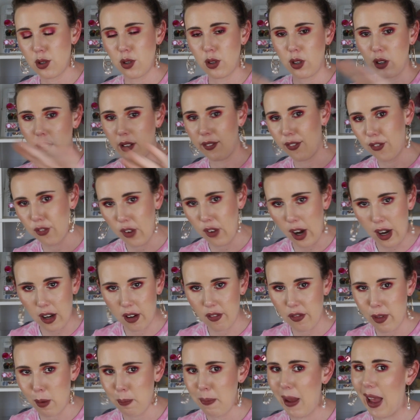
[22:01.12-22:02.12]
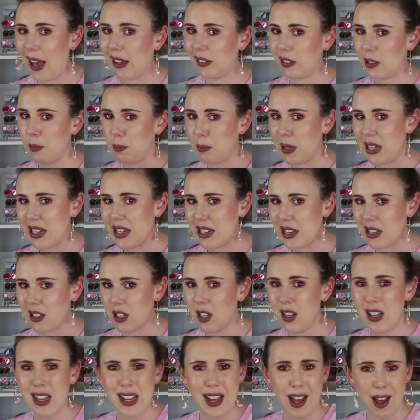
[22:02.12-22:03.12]
to the front of the palette being
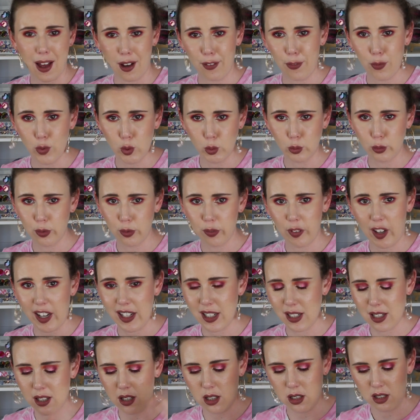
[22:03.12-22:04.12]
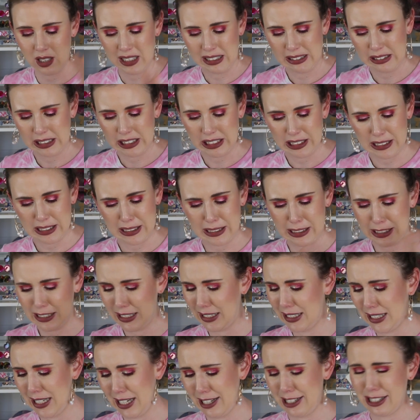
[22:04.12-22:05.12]
a full face
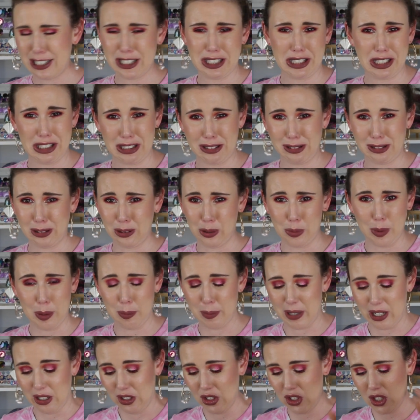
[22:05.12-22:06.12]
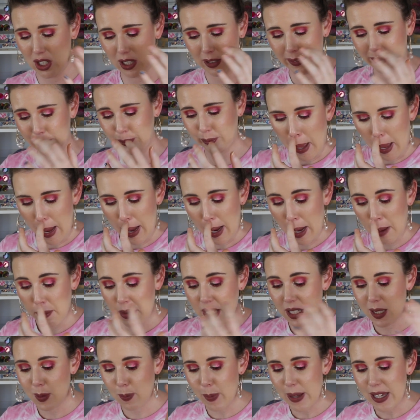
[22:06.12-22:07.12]
it's just a little bit much.
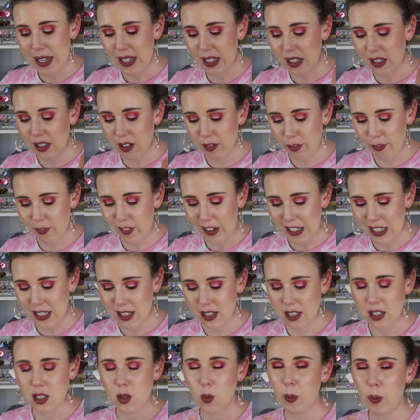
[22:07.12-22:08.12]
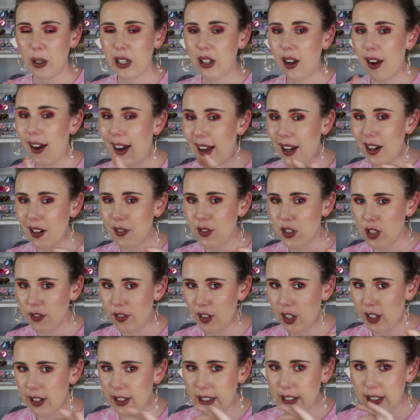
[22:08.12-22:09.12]
Um, speaking of faces, we're kind of
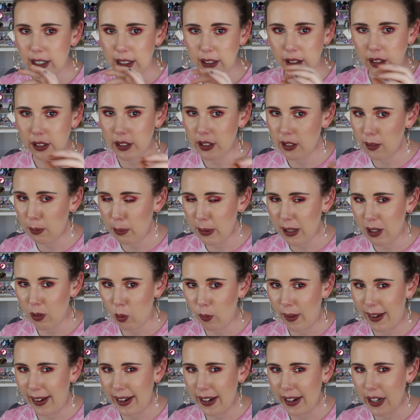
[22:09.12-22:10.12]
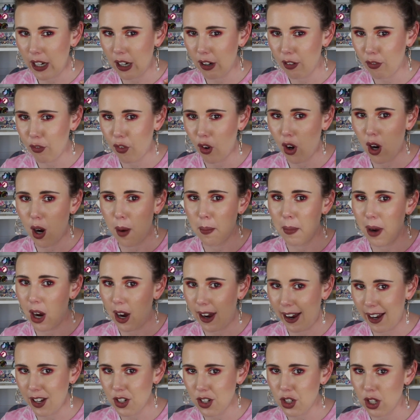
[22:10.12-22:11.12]
diverting a little bit away from
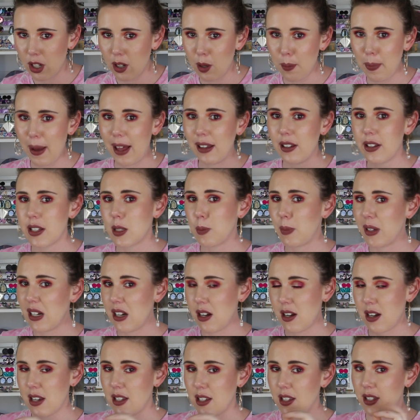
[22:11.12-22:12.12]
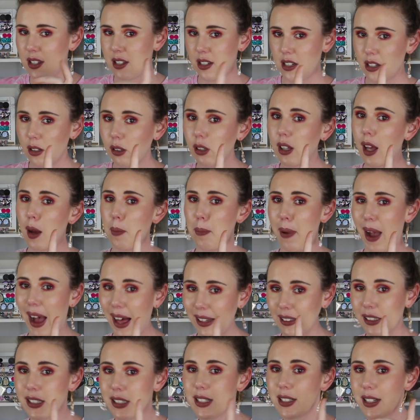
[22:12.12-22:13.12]
eyeshadow palettes, but it is still a
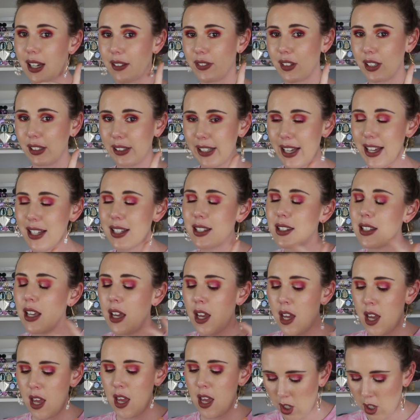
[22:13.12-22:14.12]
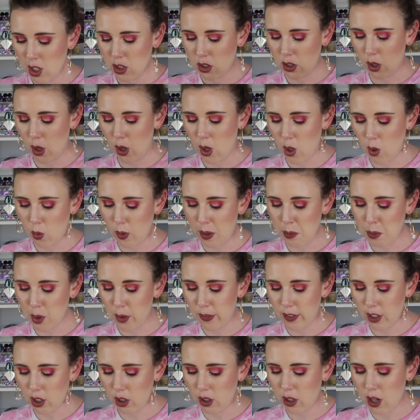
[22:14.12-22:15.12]
palette nonetheless. So we're
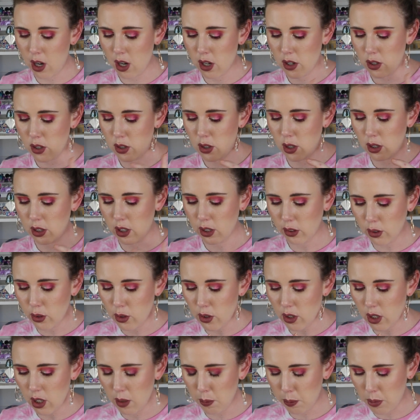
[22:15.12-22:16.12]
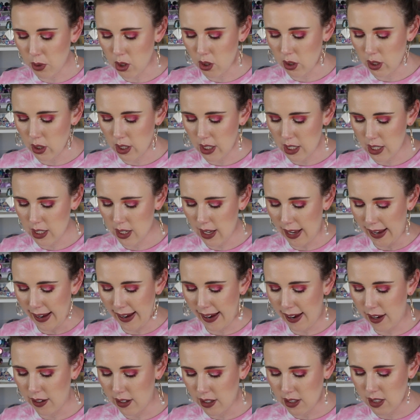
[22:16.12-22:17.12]
moving on to the Lunar Beauty
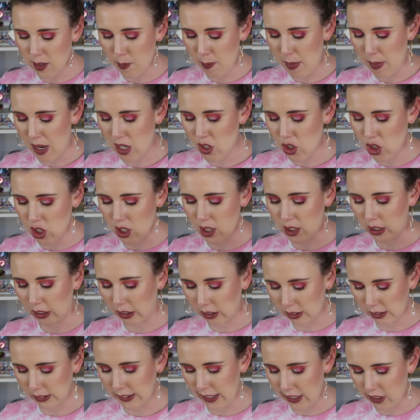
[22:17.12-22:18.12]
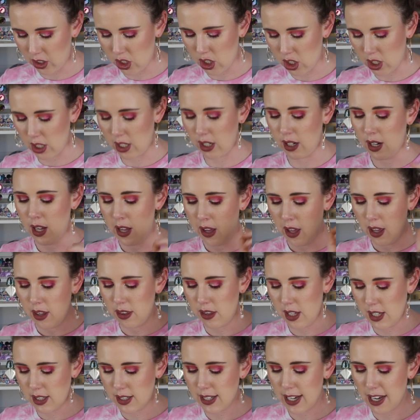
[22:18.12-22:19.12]
Outer Dimension Collection.
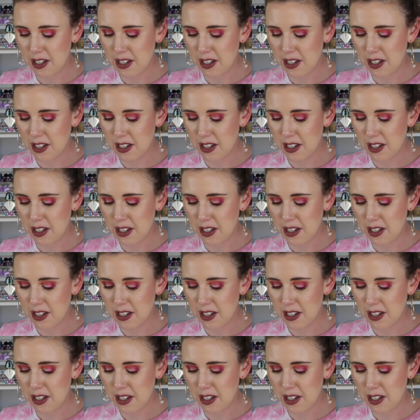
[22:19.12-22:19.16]
This